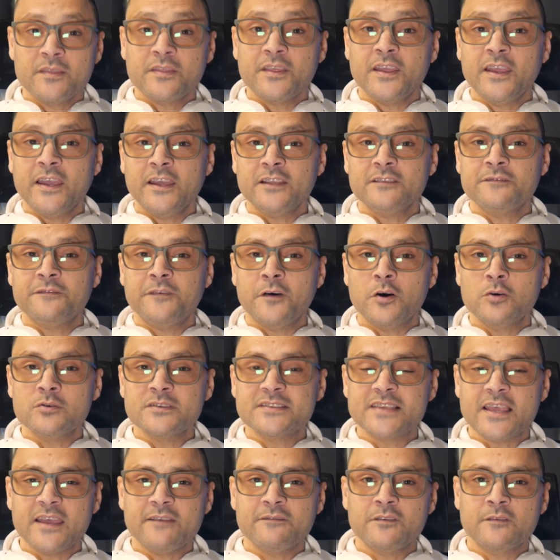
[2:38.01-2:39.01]
The
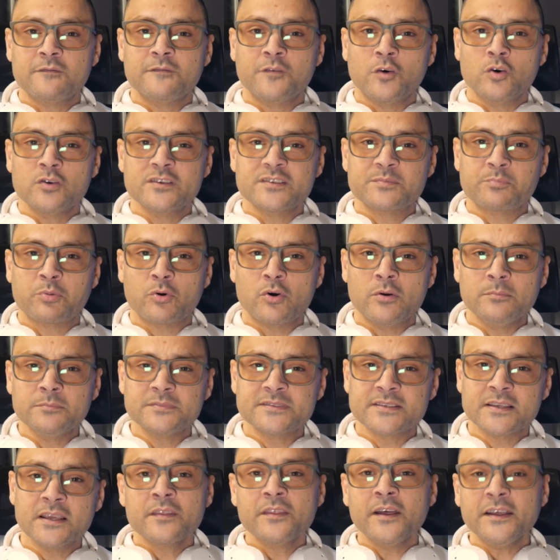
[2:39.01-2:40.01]
headphones have a voice
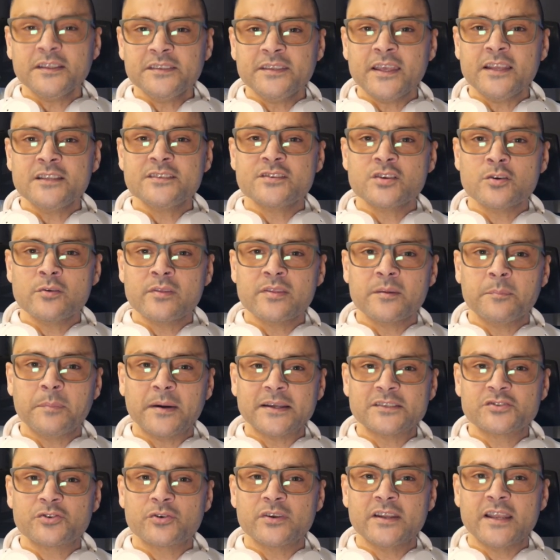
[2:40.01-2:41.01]
prompt that tells you the
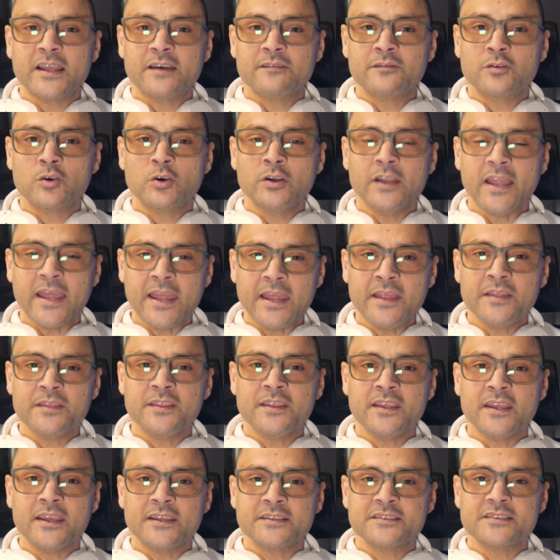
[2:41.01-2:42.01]
battery level and
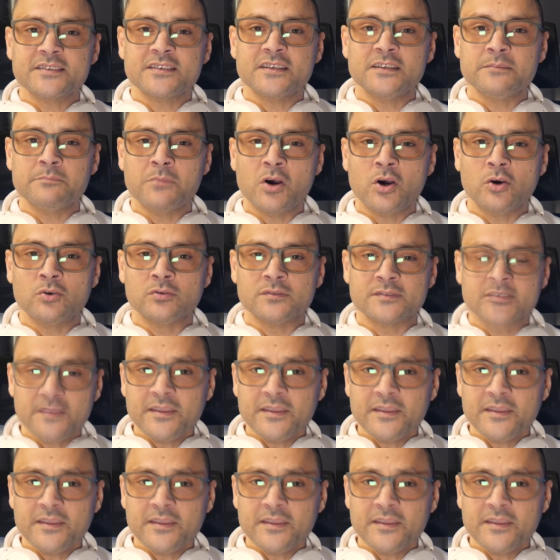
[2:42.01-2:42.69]
the NC mode.